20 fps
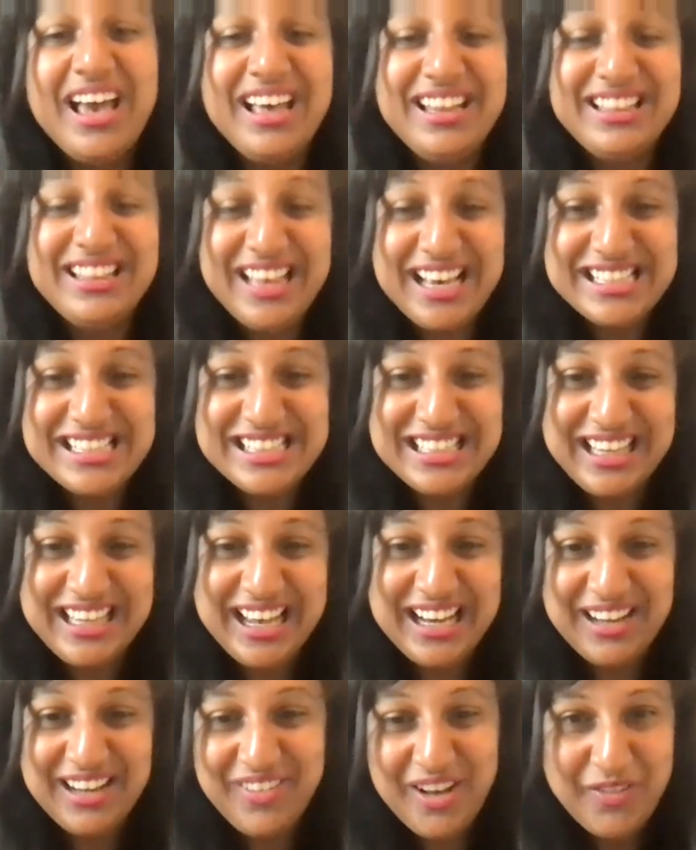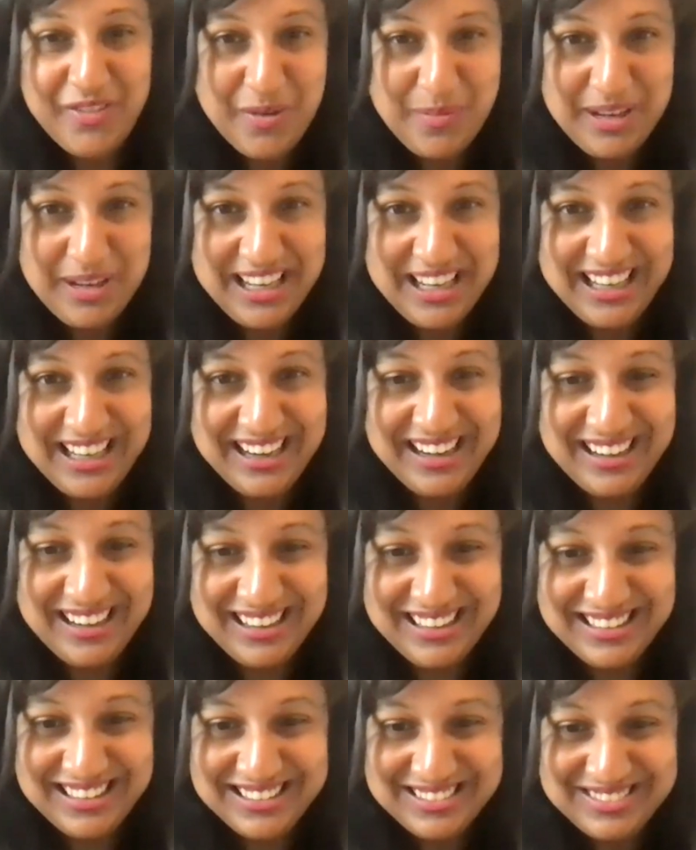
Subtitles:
And thanks again, Yvette, for being here.